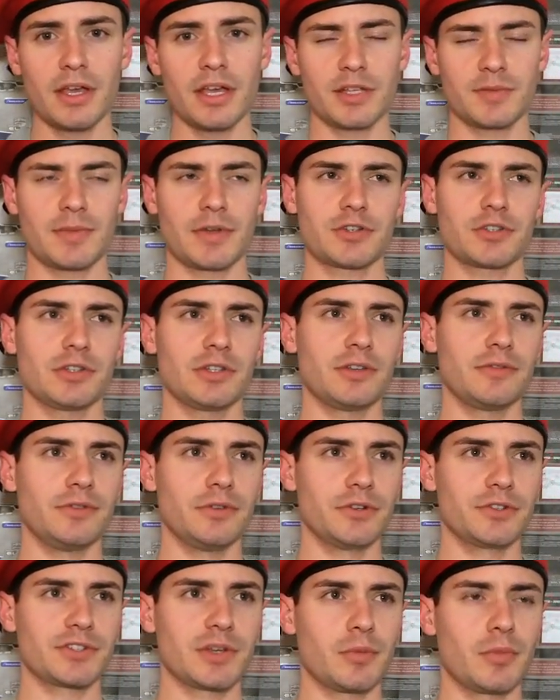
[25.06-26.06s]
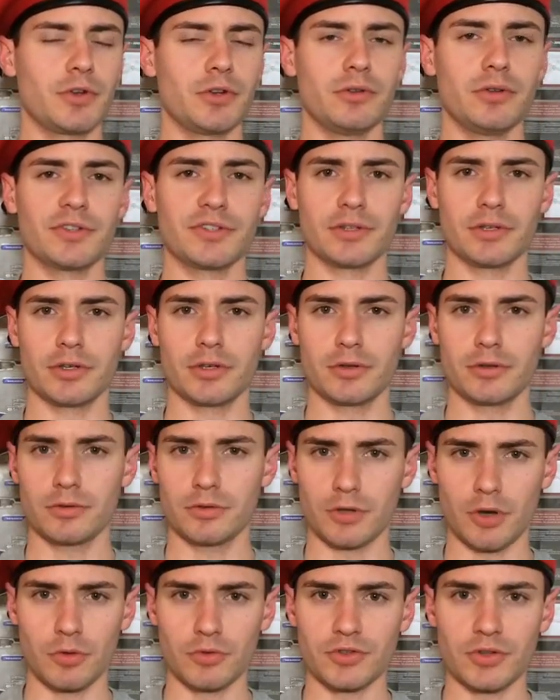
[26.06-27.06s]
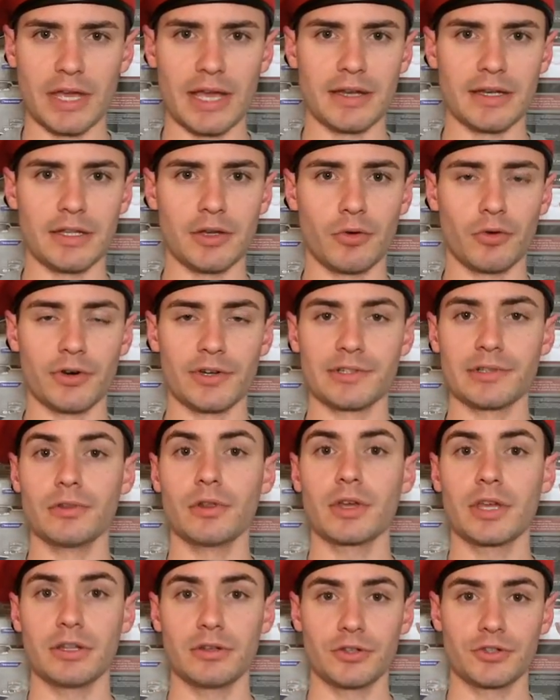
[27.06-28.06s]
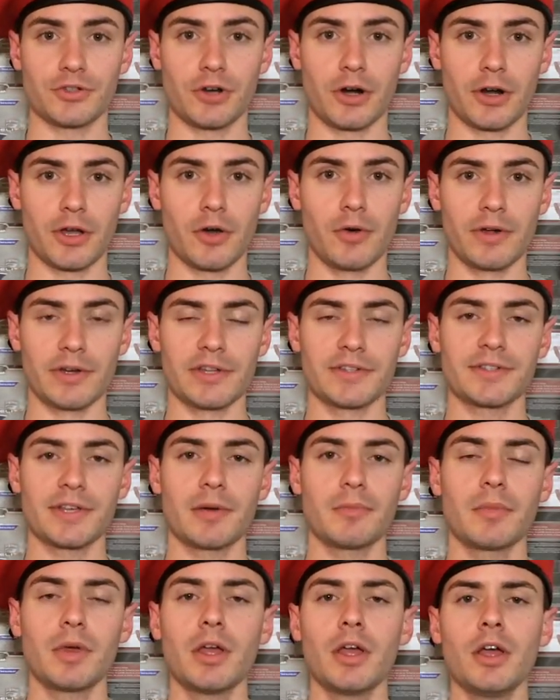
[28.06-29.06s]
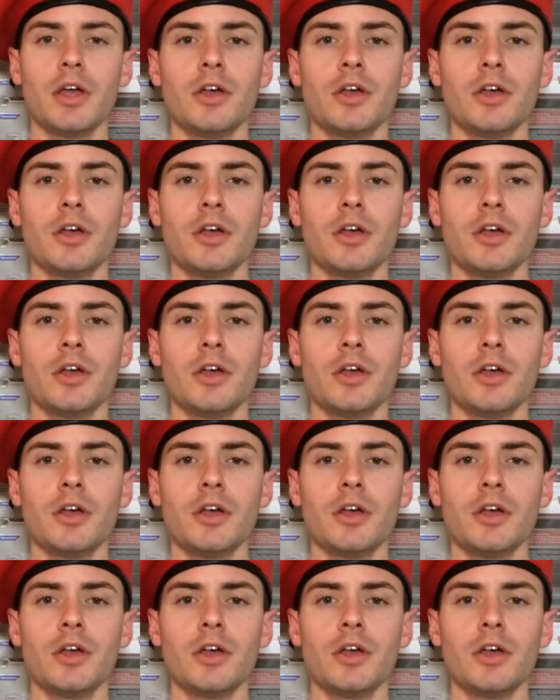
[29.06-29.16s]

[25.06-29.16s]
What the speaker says: especially if you're someone who doesn't go to any or is looking to start going to some.